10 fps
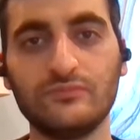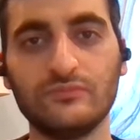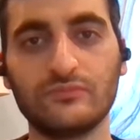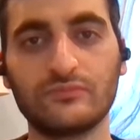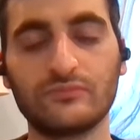
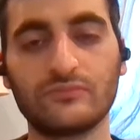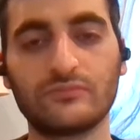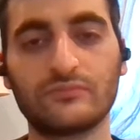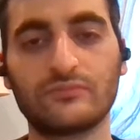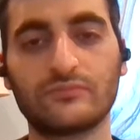
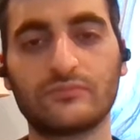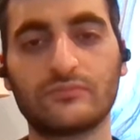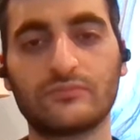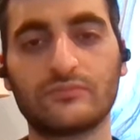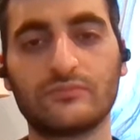
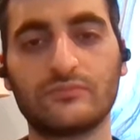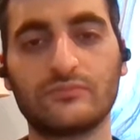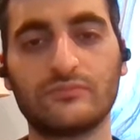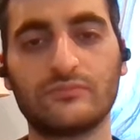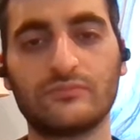
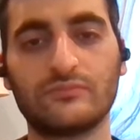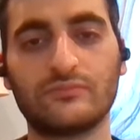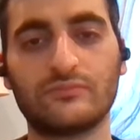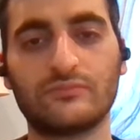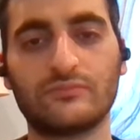
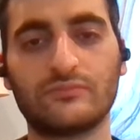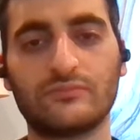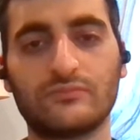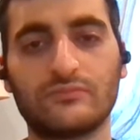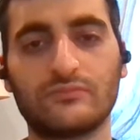
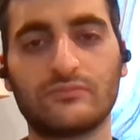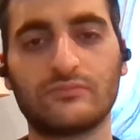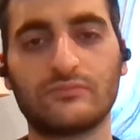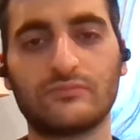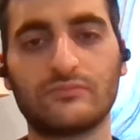
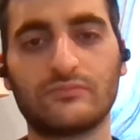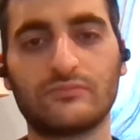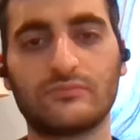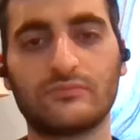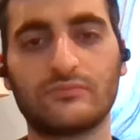
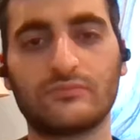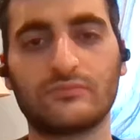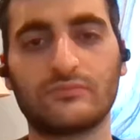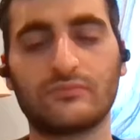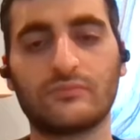
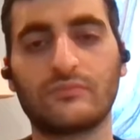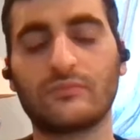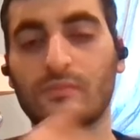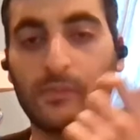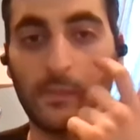
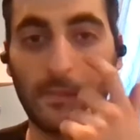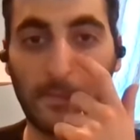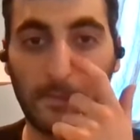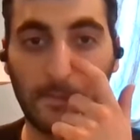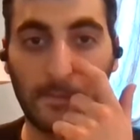
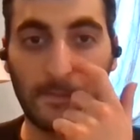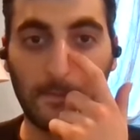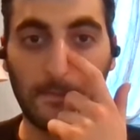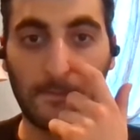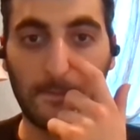
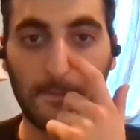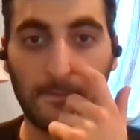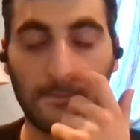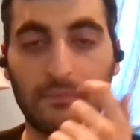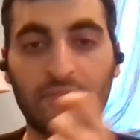
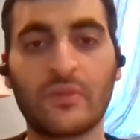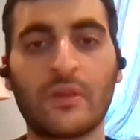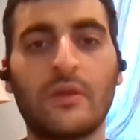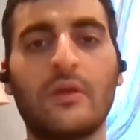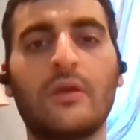
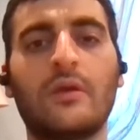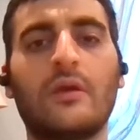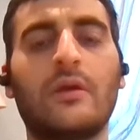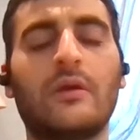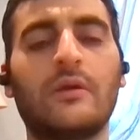
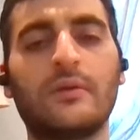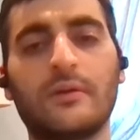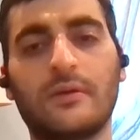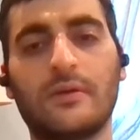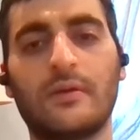[no speech]